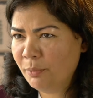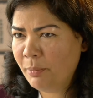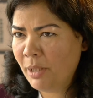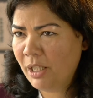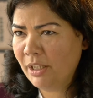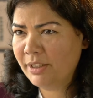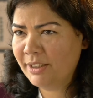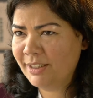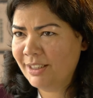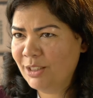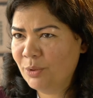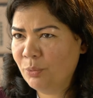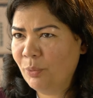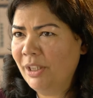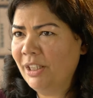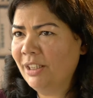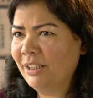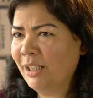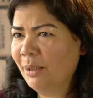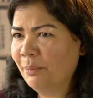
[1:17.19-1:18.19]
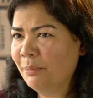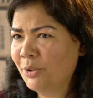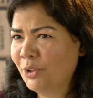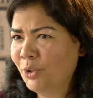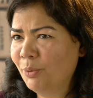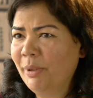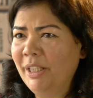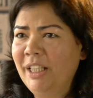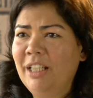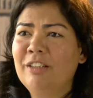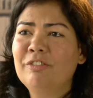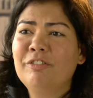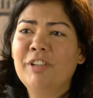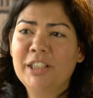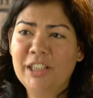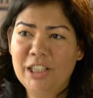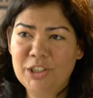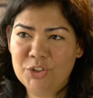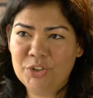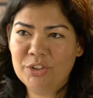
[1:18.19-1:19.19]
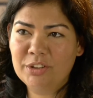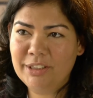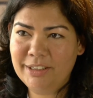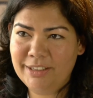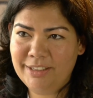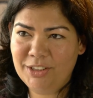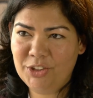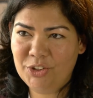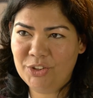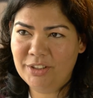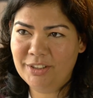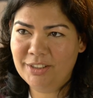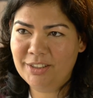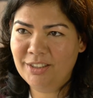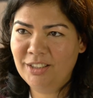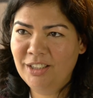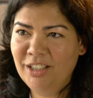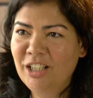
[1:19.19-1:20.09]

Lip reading: biases when it comes to making financial decisions.